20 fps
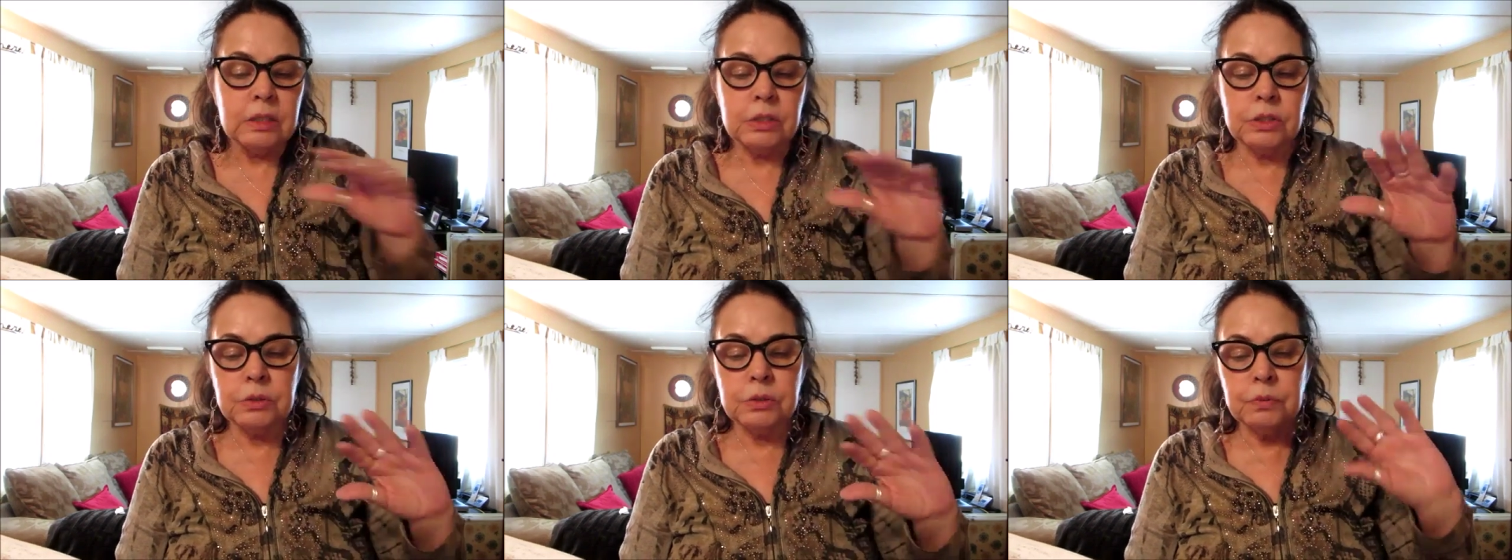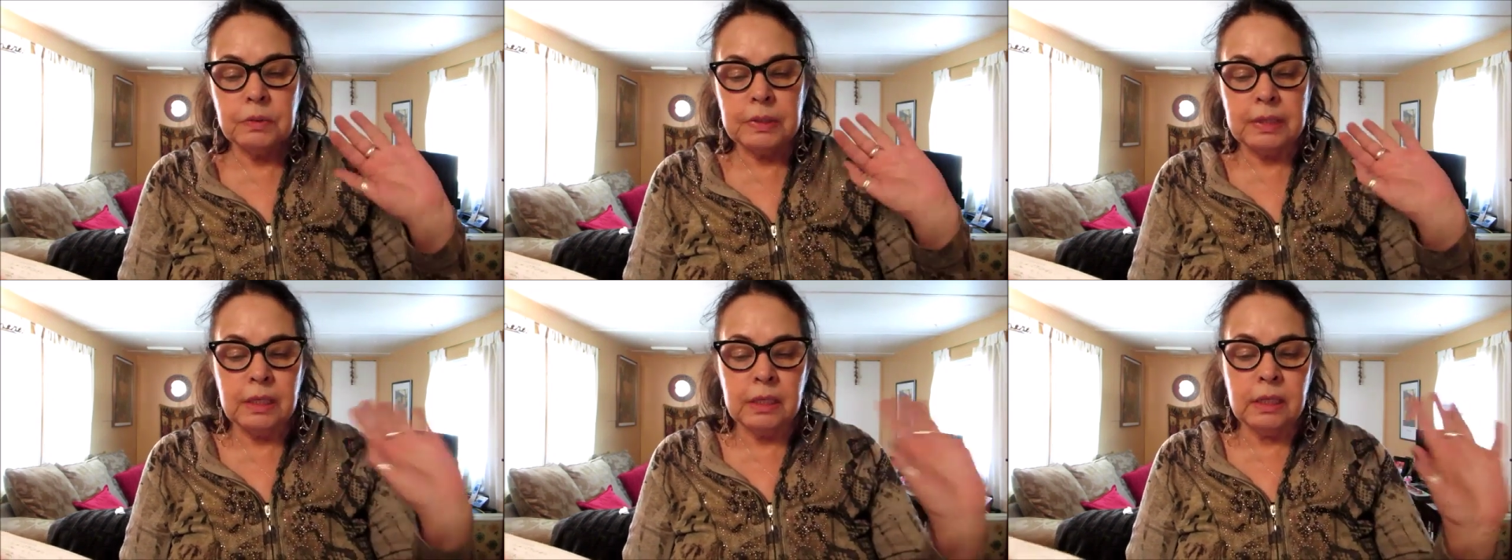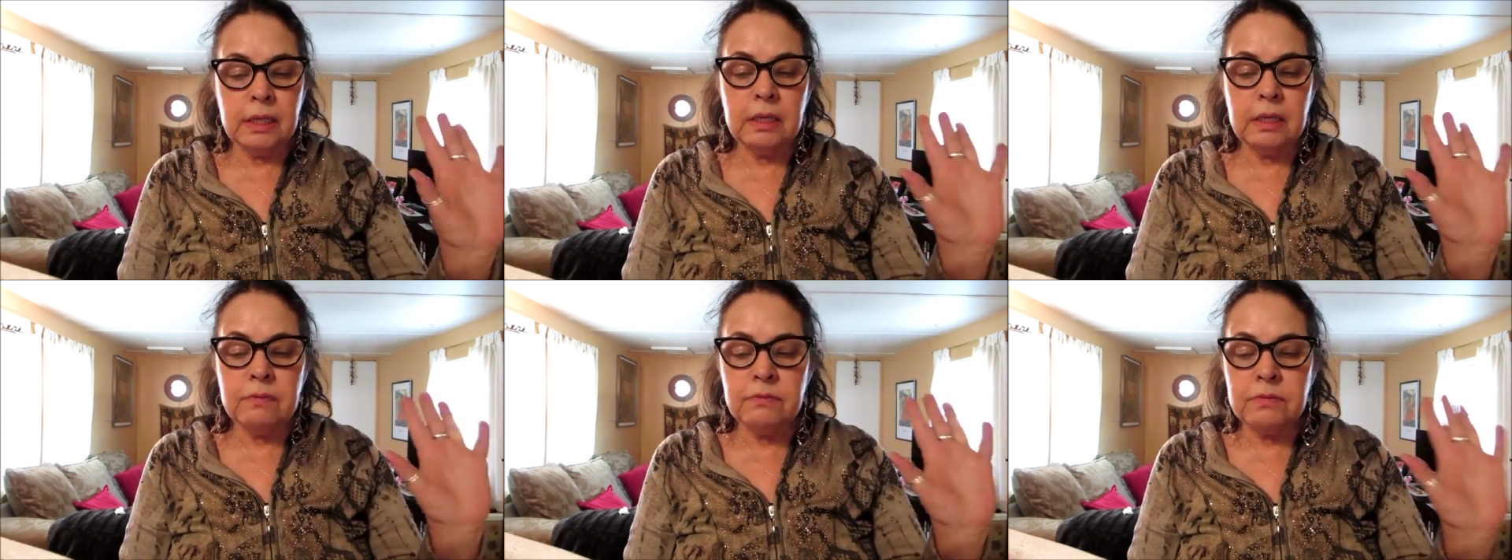to
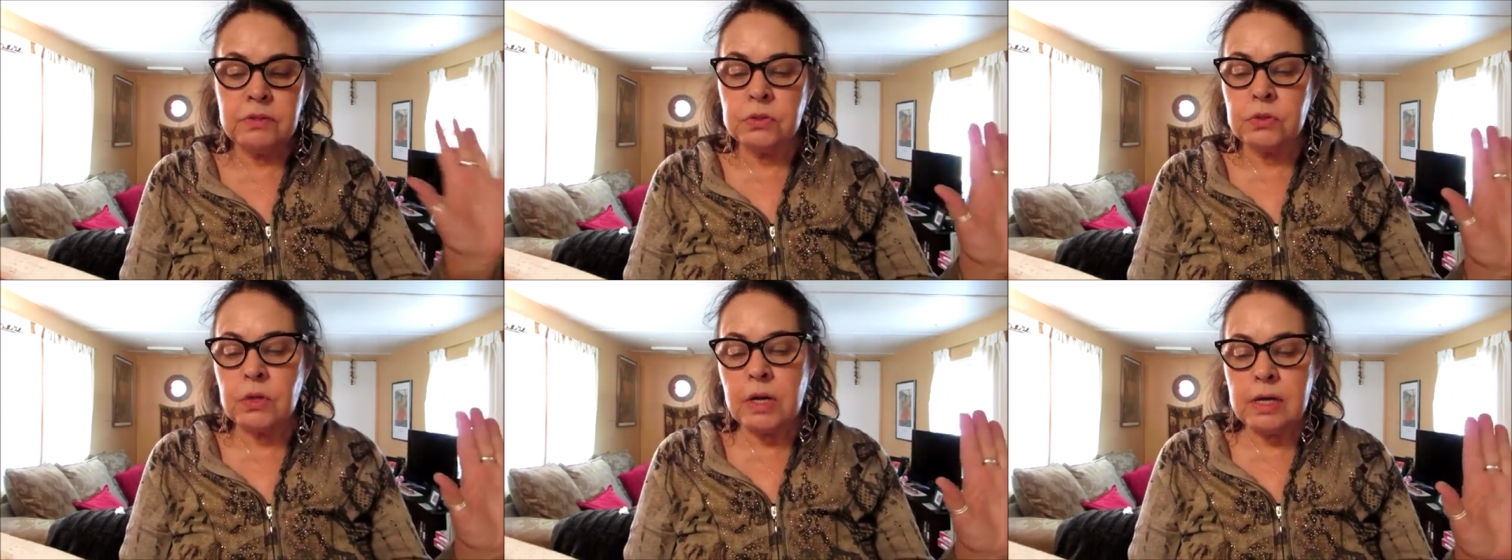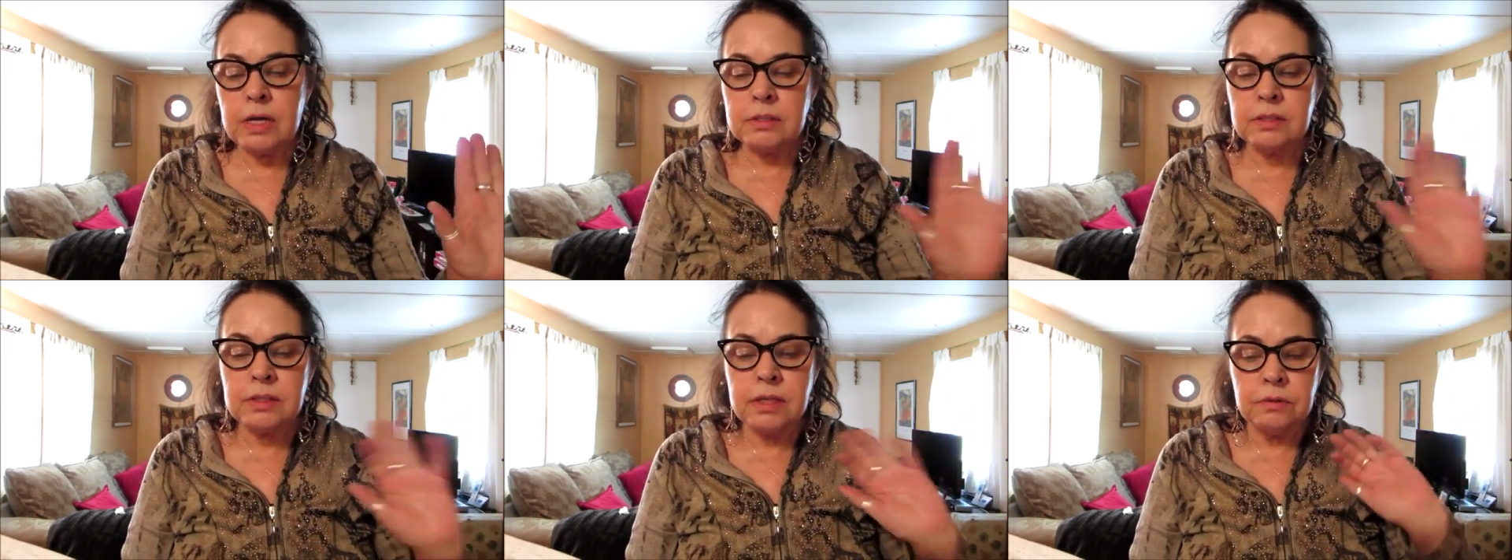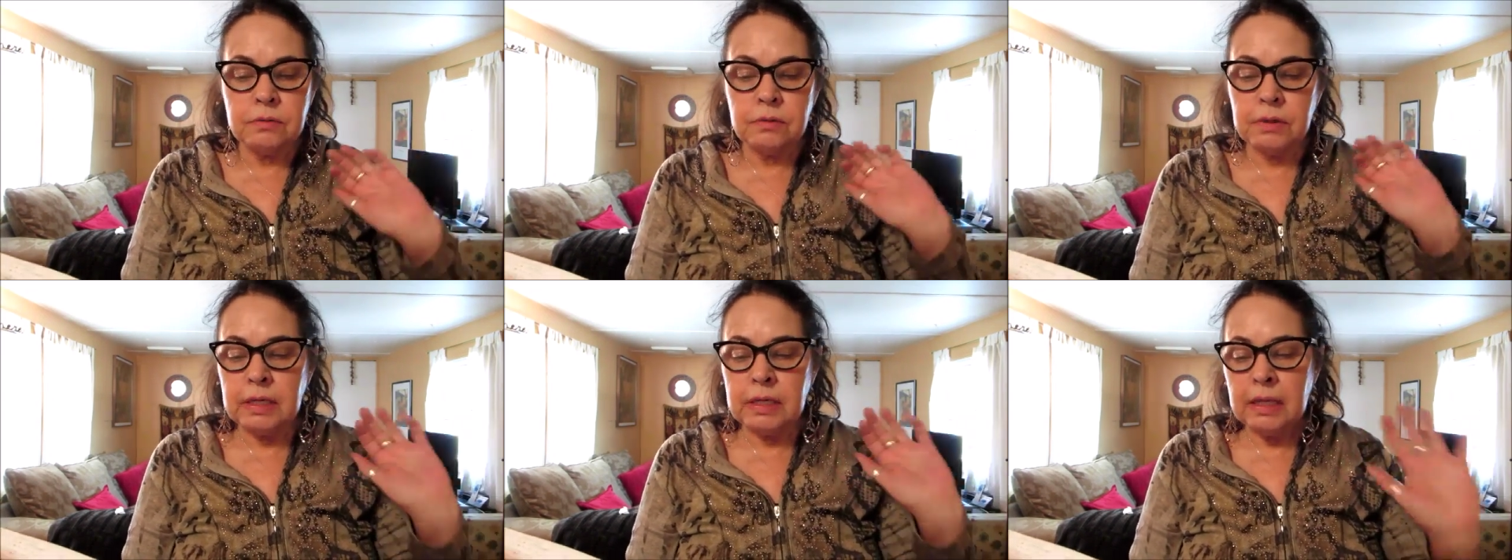relieve stress
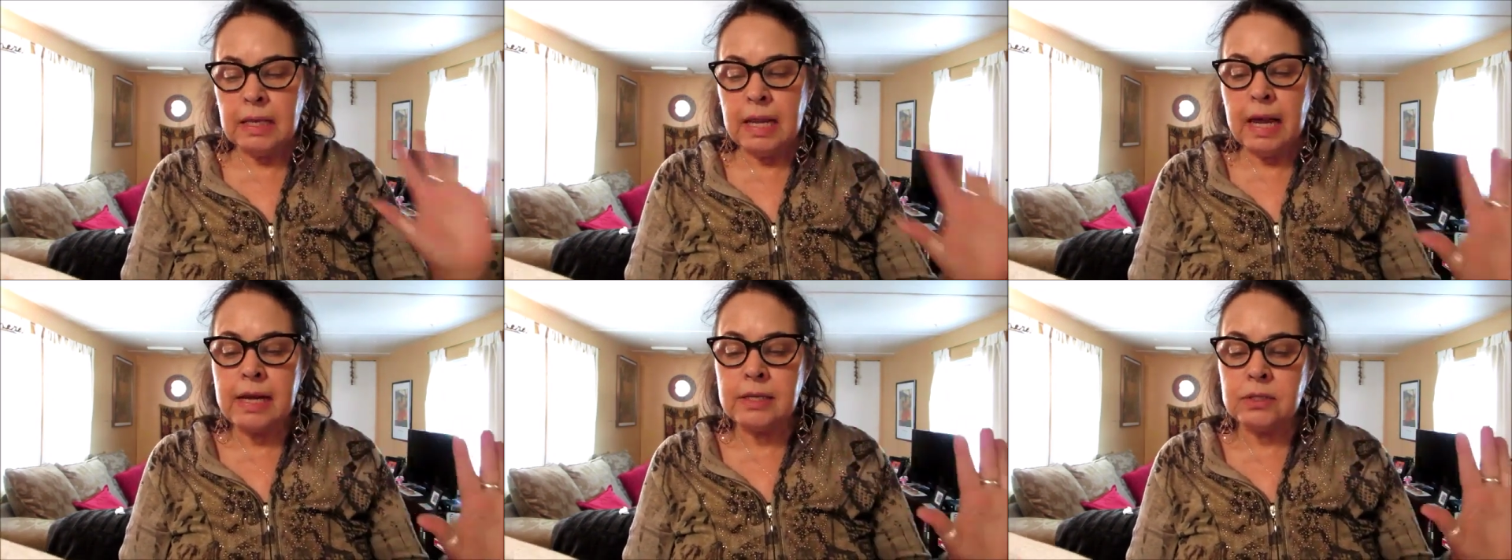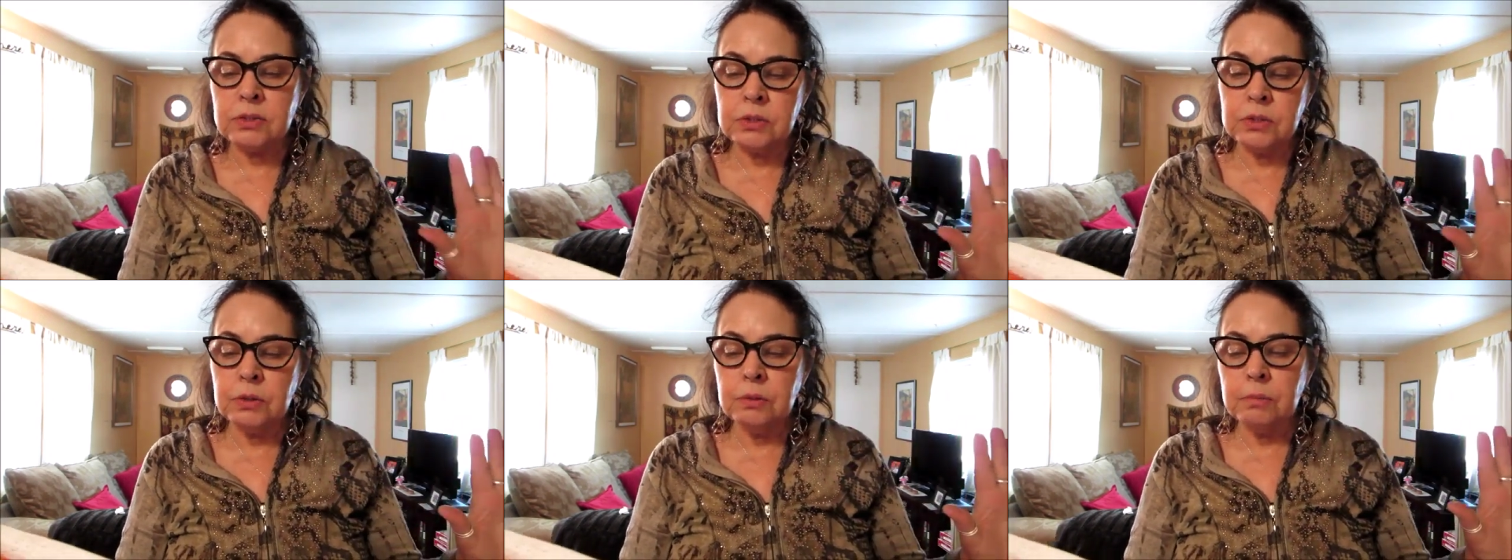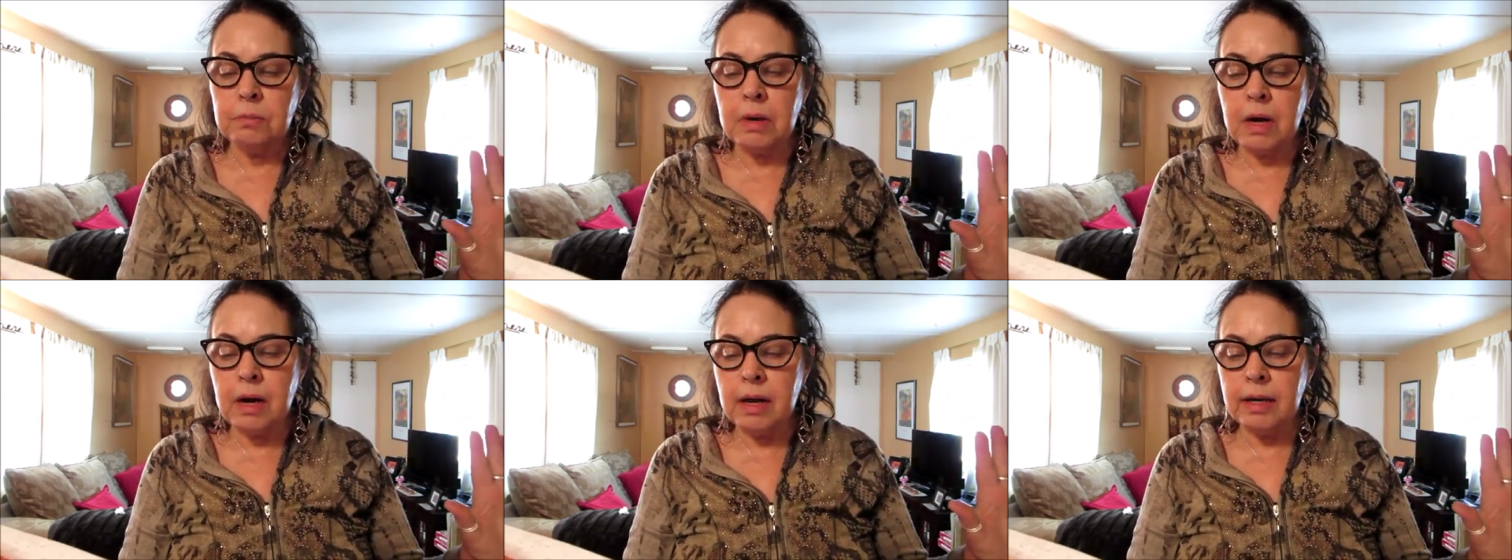and relax your
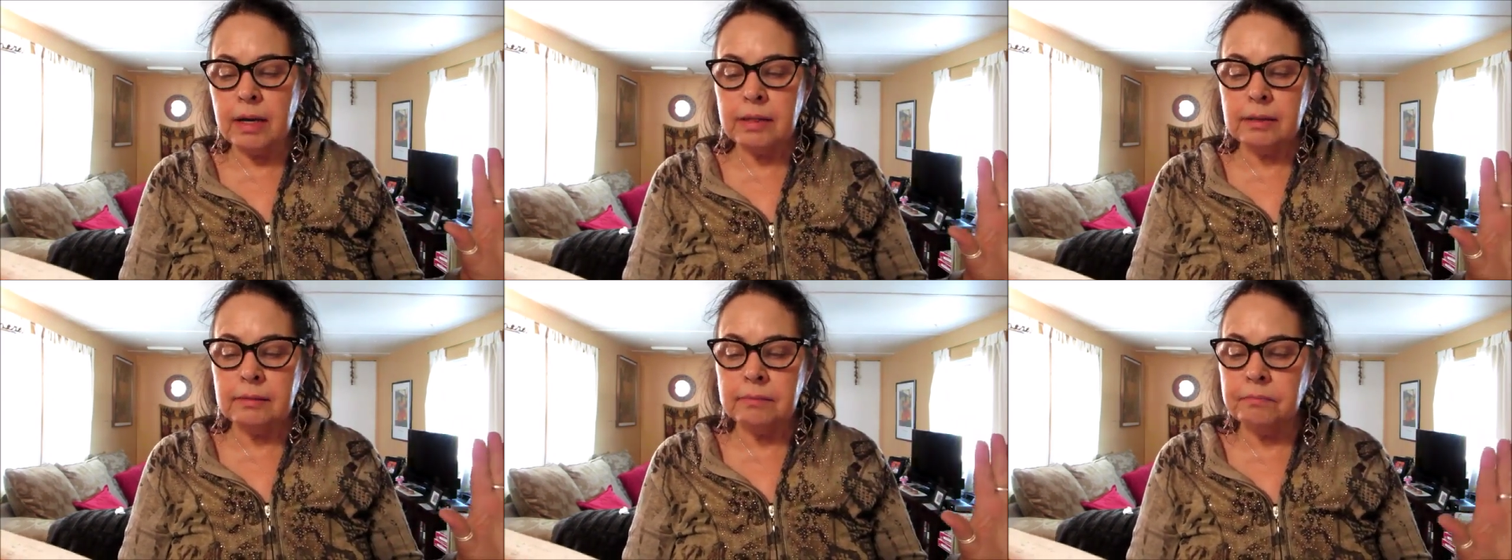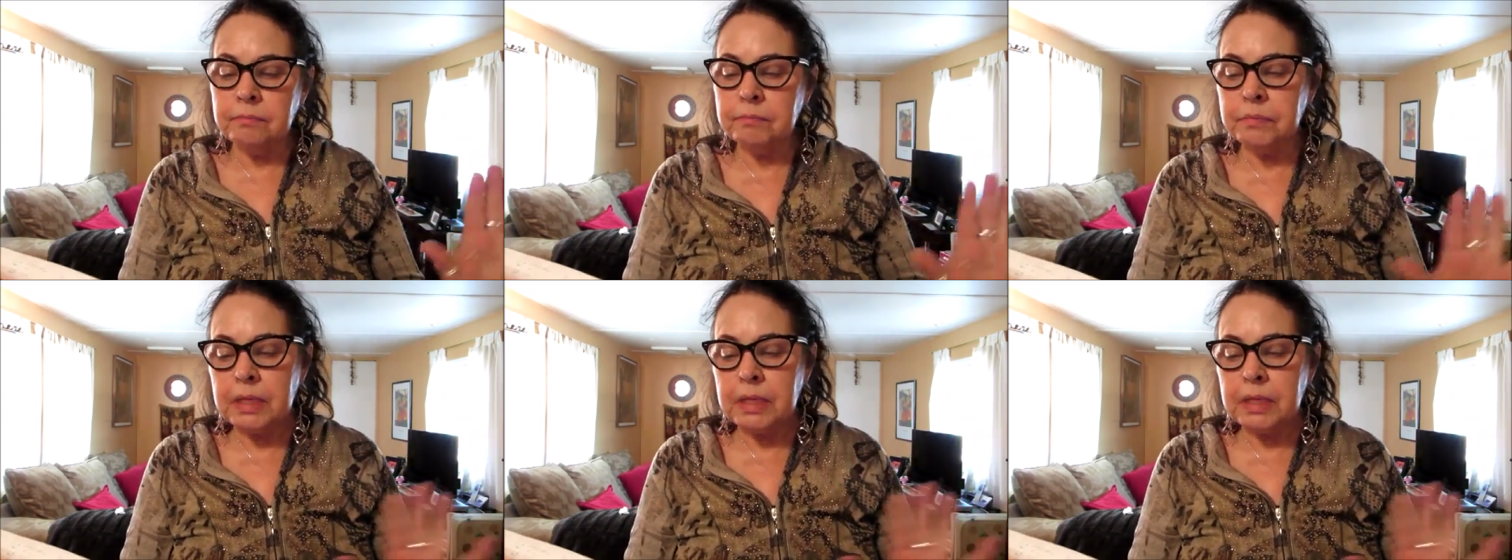mind.